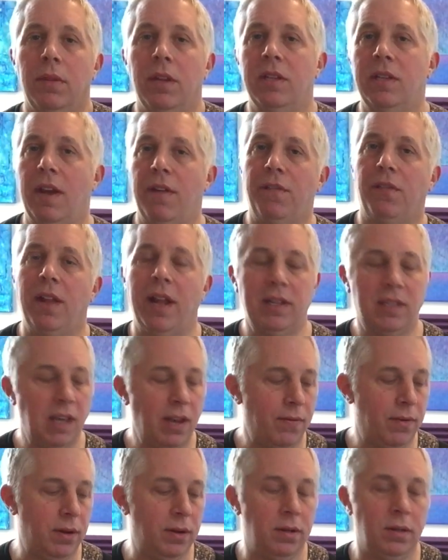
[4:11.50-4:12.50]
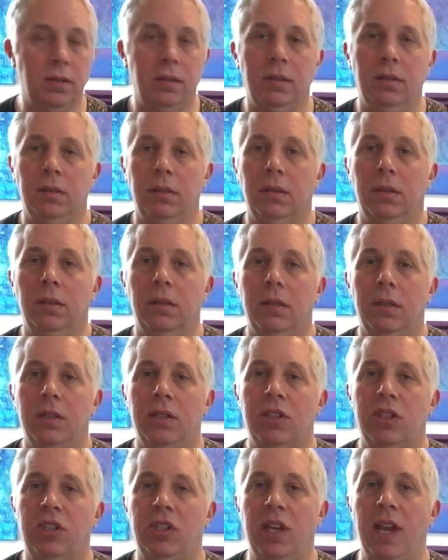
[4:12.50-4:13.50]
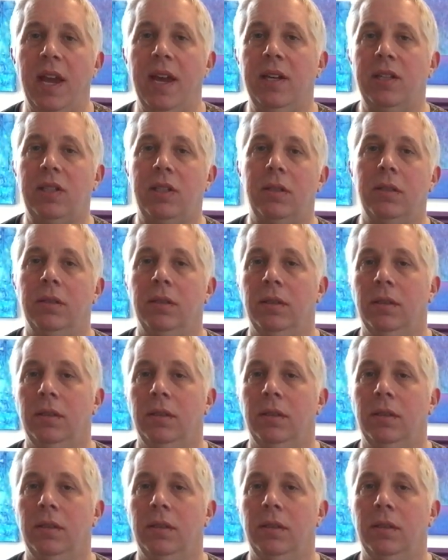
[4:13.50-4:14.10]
Is that flat 7? 6.